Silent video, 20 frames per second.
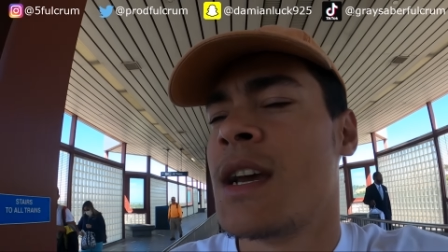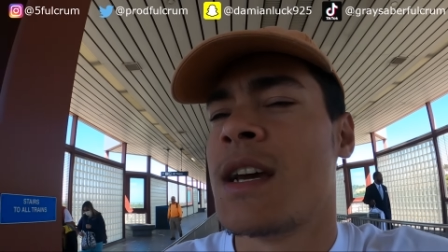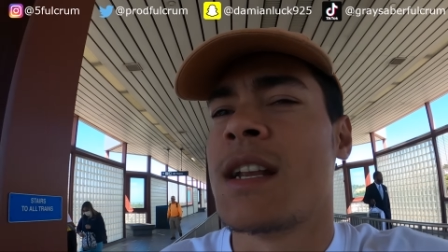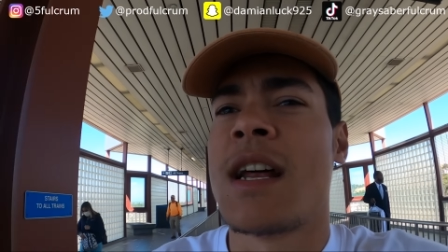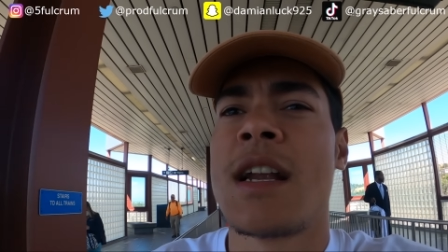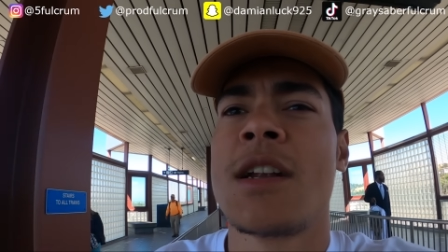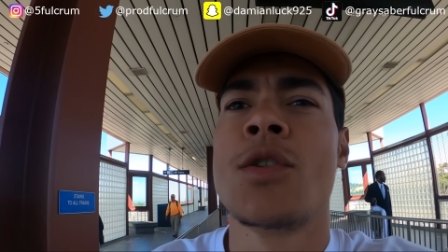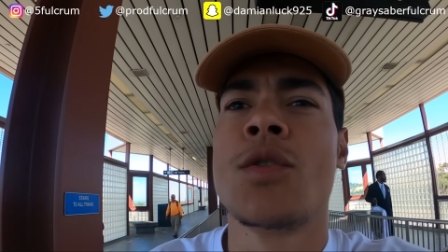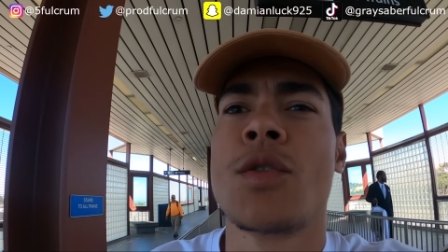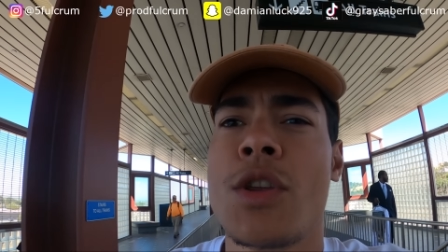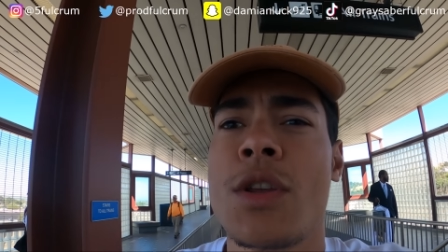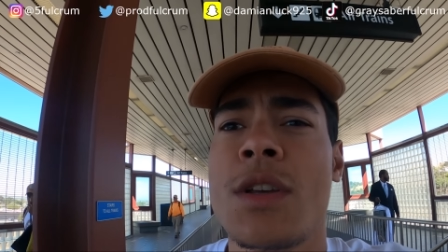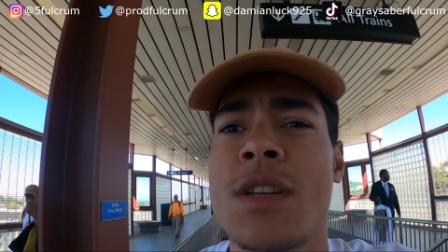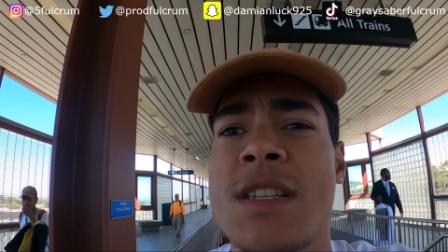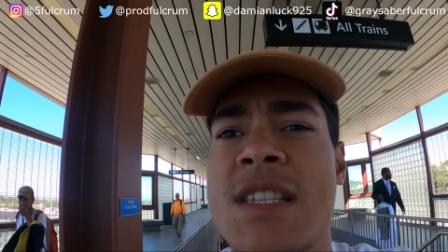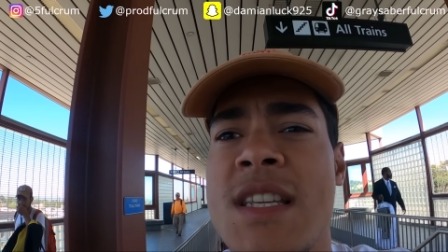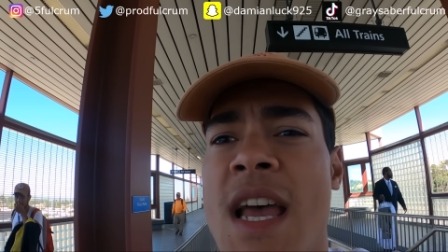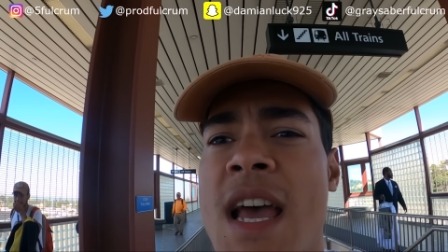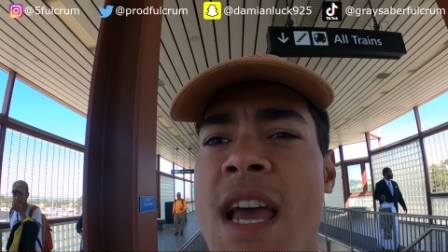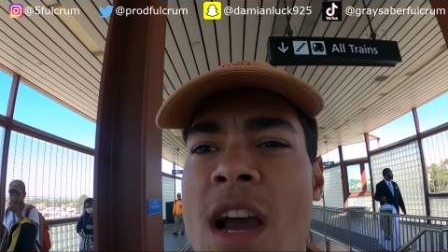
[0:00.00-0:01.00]
And I don't
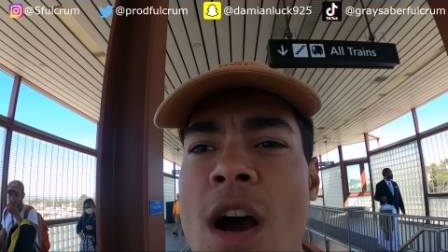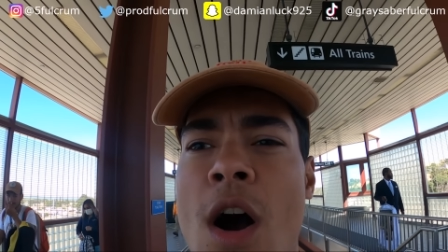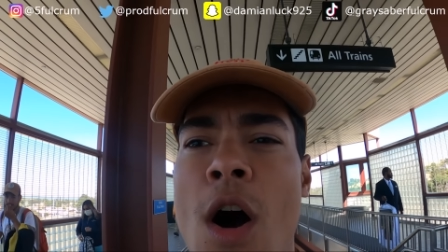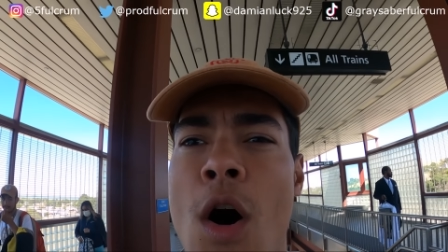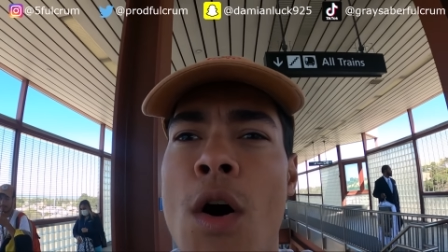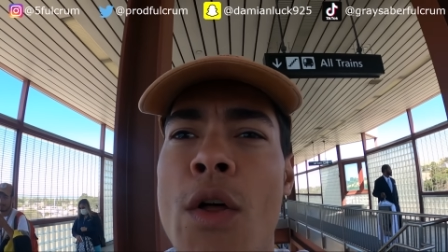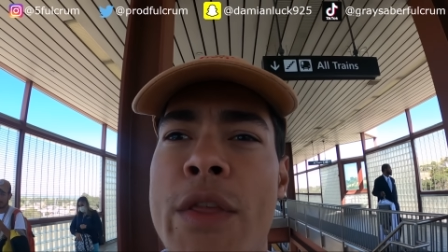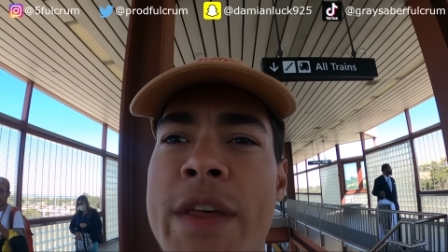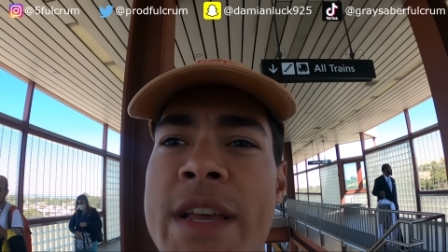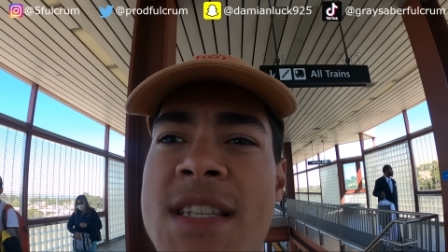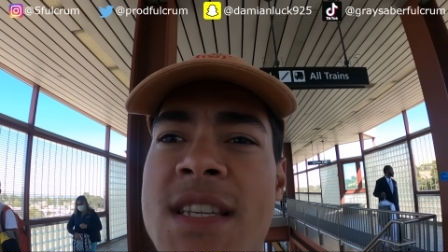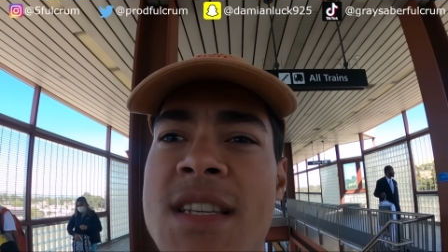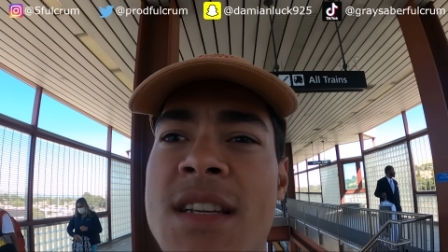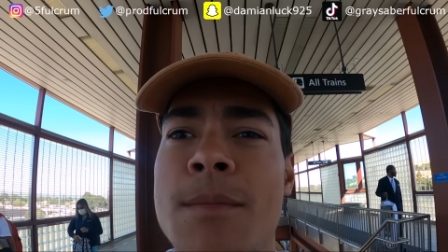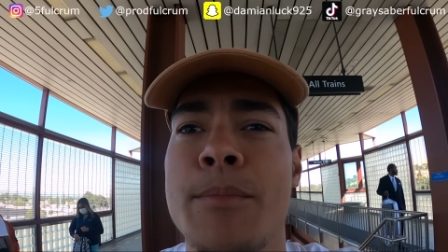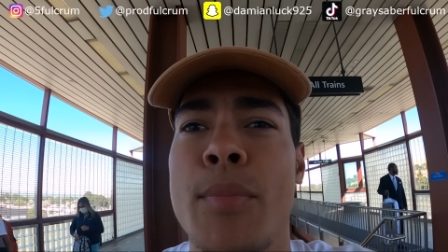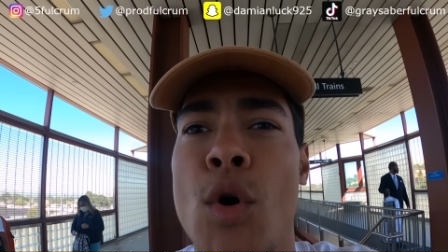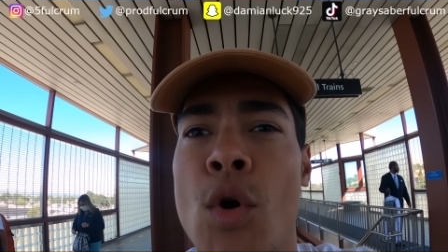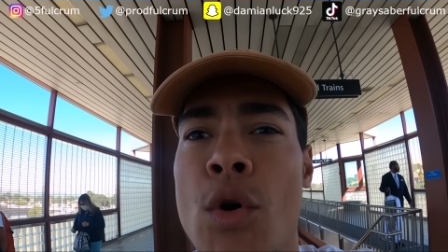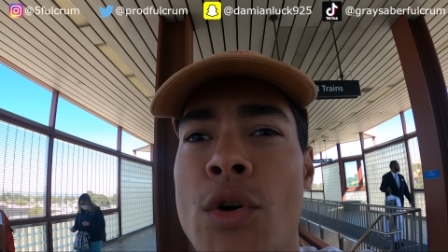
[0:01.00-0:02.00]
say all this
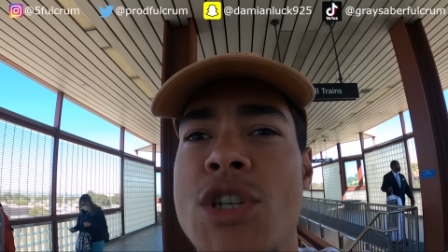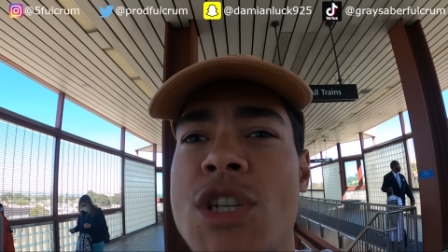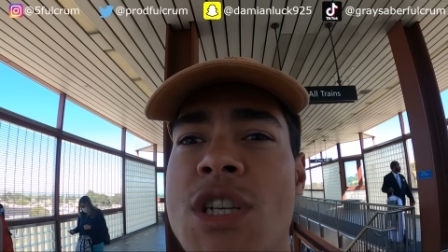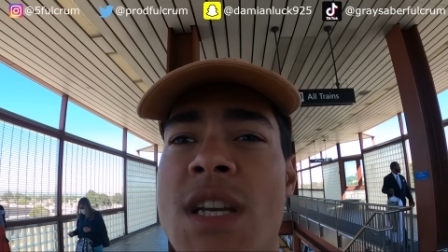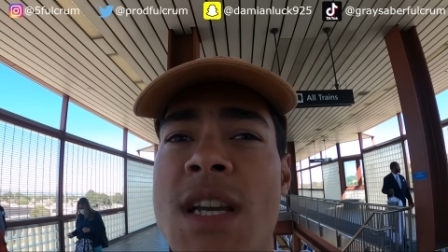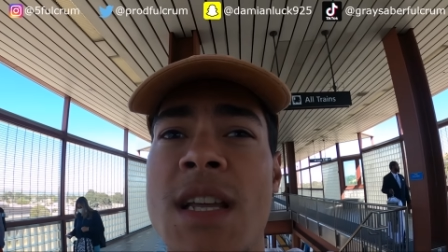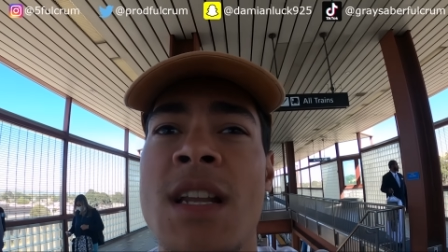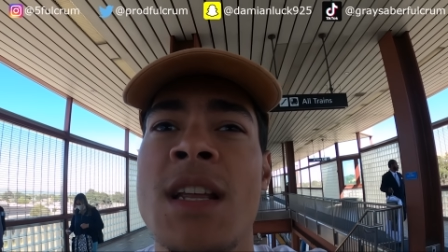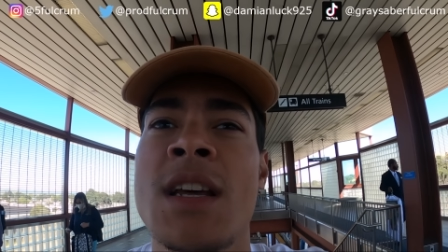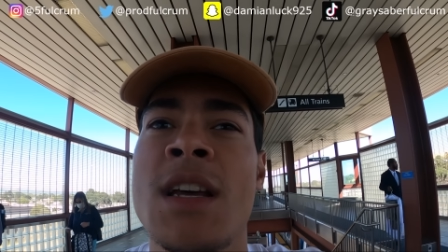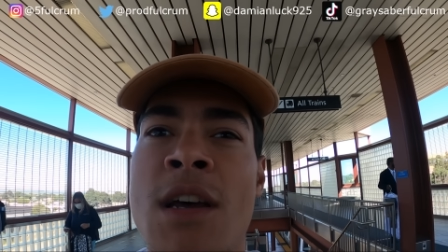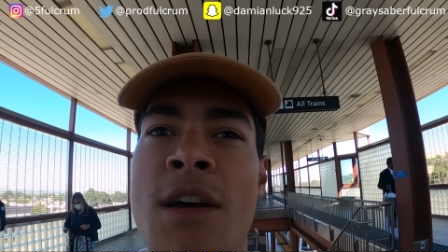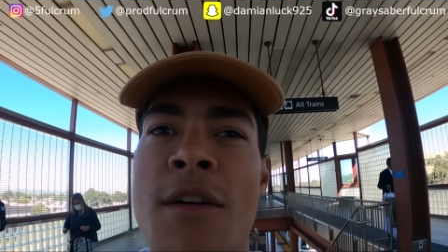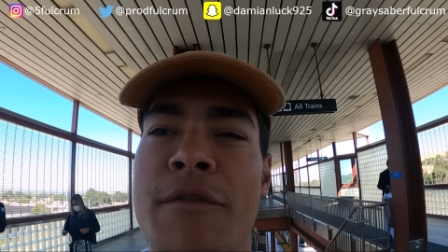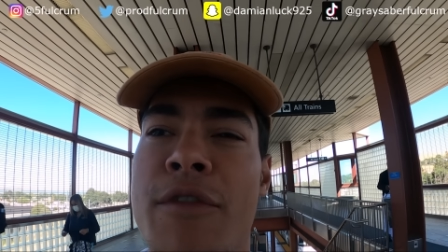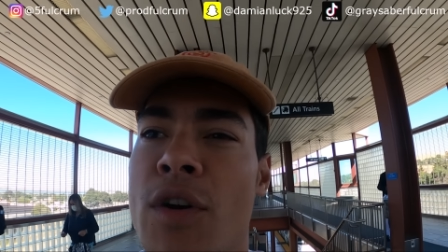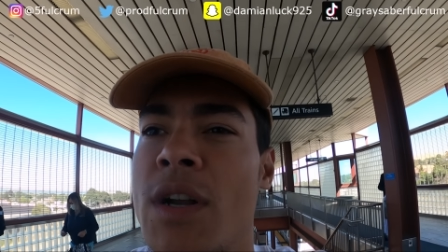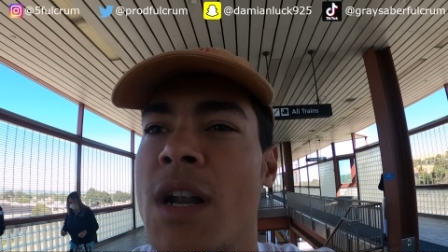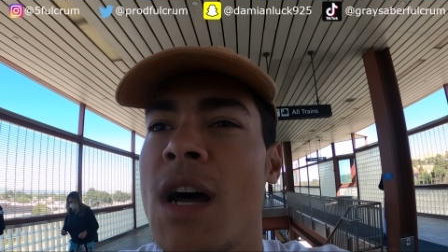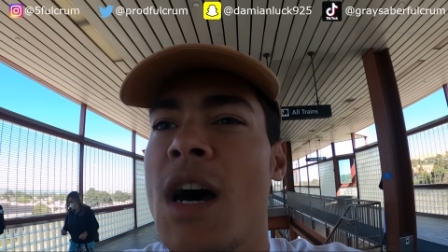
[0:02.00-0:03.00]
bullshit
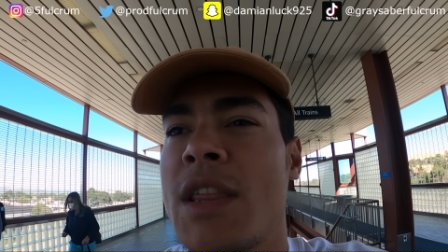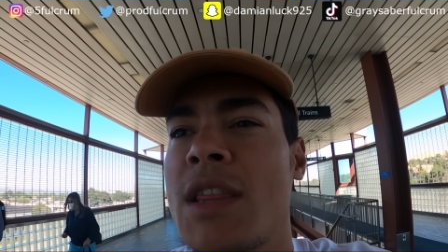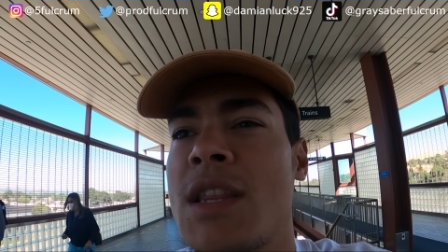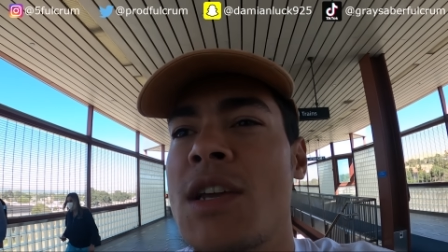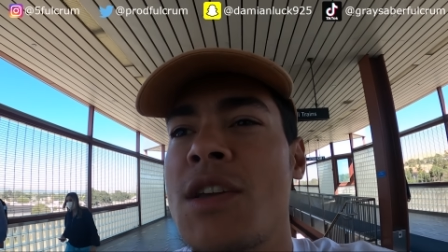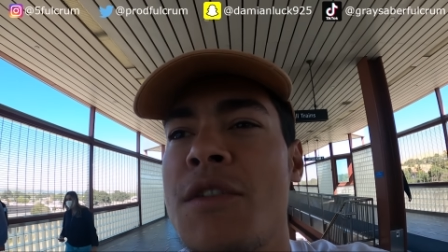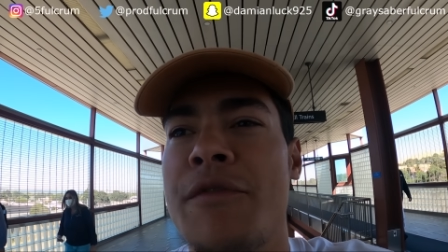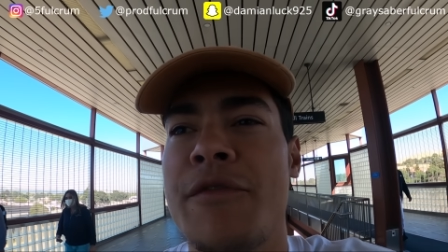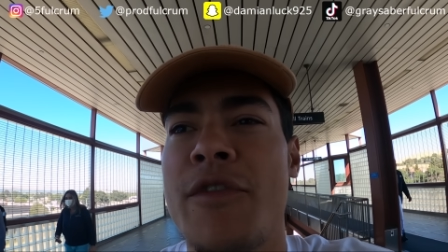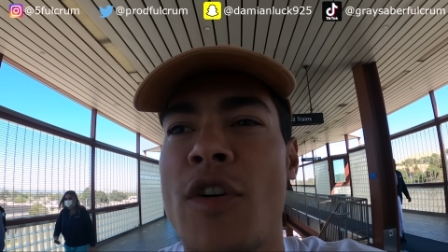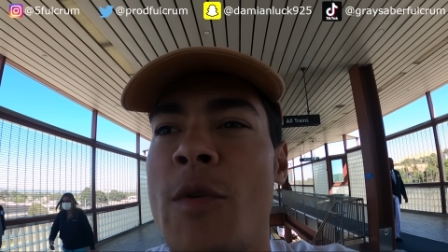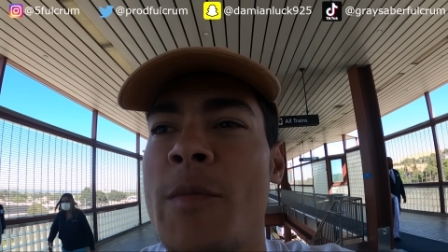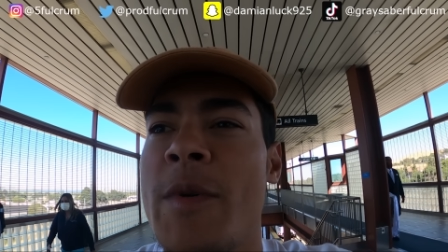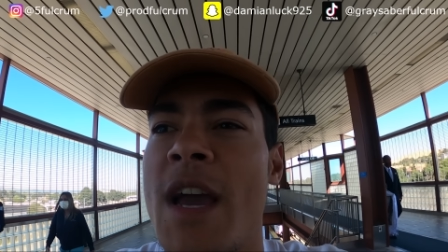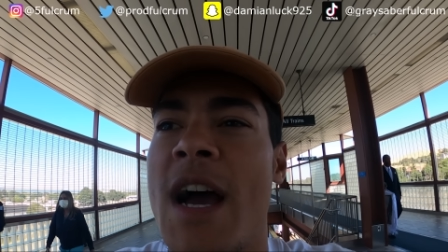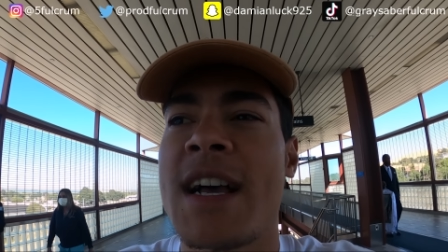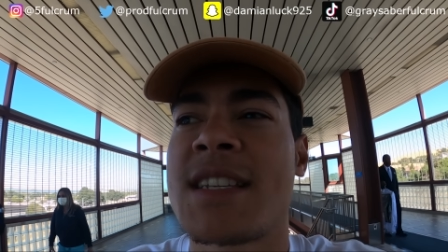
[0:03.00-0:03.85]
for nothing, you feel me?